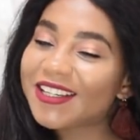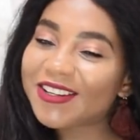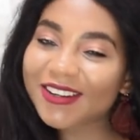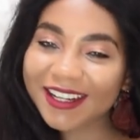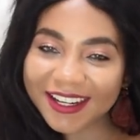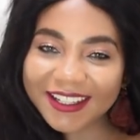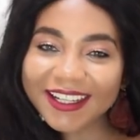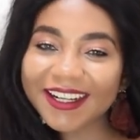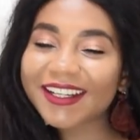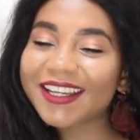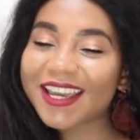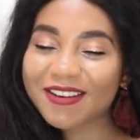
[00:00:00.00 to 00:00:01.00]
Your
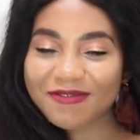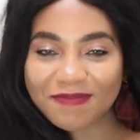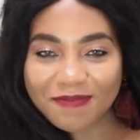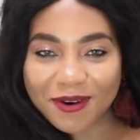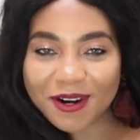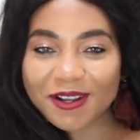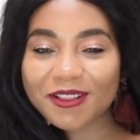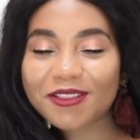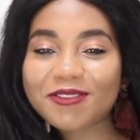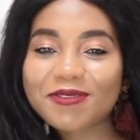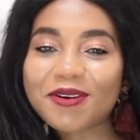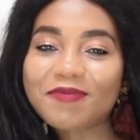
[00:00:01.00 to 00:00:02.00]
girl gave
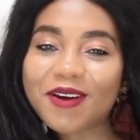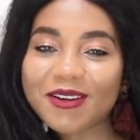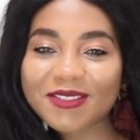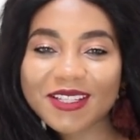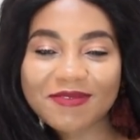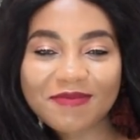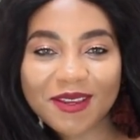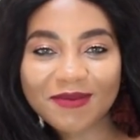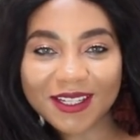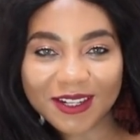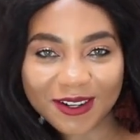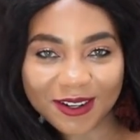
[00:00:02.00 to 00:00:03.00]
birth to a bouncing
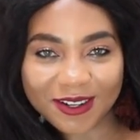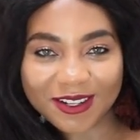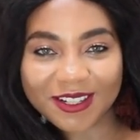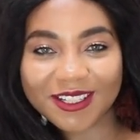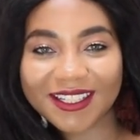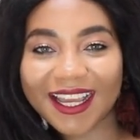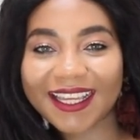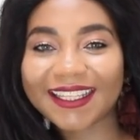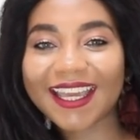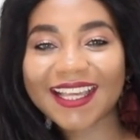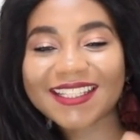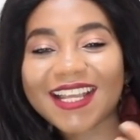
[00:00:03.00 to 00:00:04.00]
baby girl. I
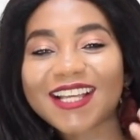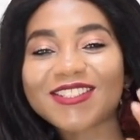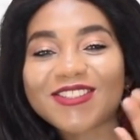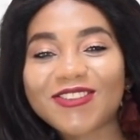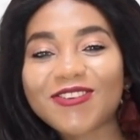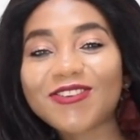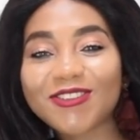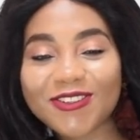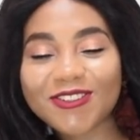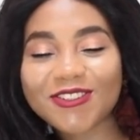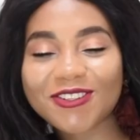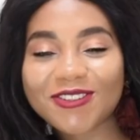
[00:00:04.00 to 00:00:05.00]
guess that's no
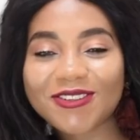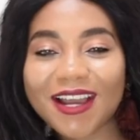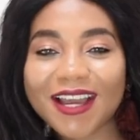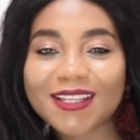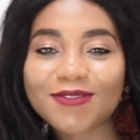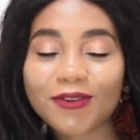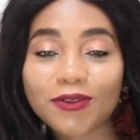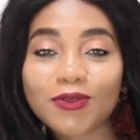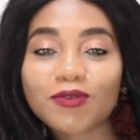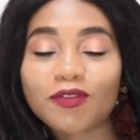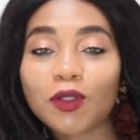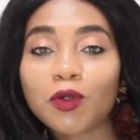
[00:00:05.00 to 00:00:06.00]
news to you guys. For
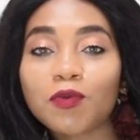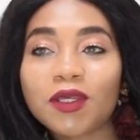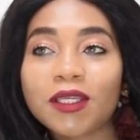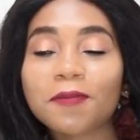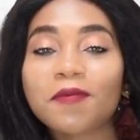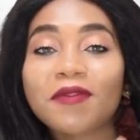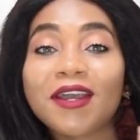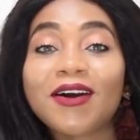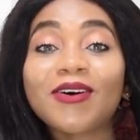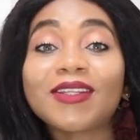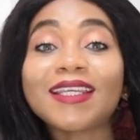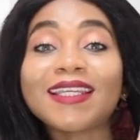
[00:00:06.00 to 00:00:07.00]
those who follow me
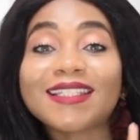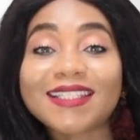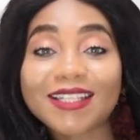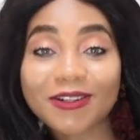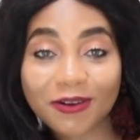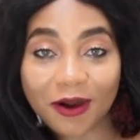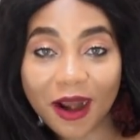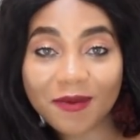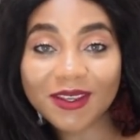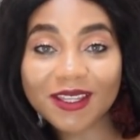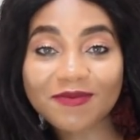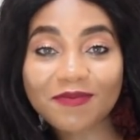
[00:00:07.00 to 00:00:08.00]
on
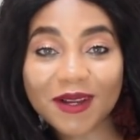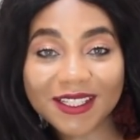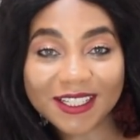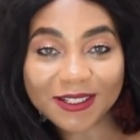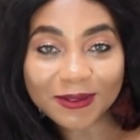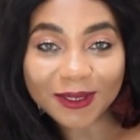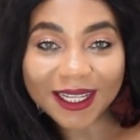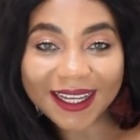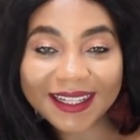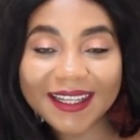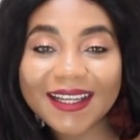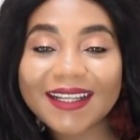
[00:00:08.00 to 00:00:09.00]
Instagram in
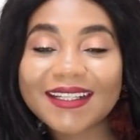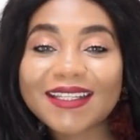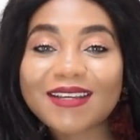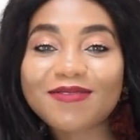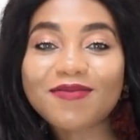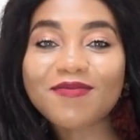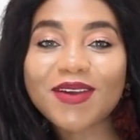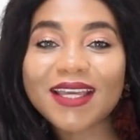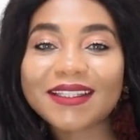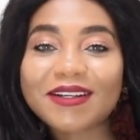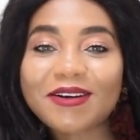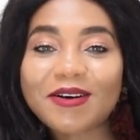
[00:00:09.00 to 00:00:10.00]
particular, they've
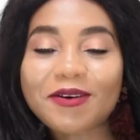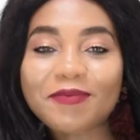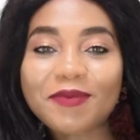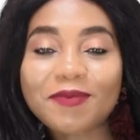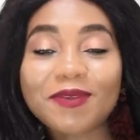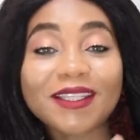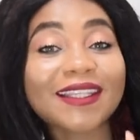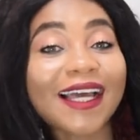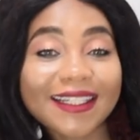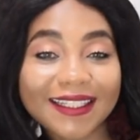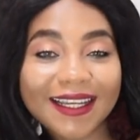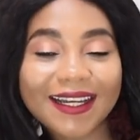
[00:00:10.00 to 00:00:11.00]
met baby
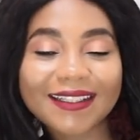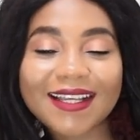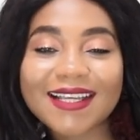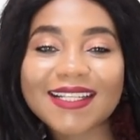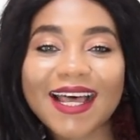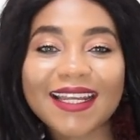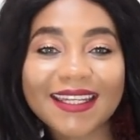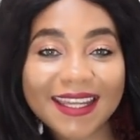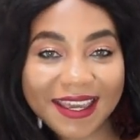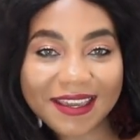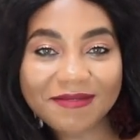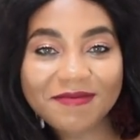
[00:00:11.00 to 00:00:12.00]
Talia, that's her
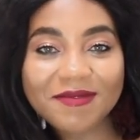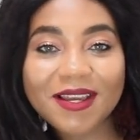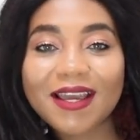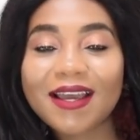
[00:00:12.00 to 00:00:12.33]
name.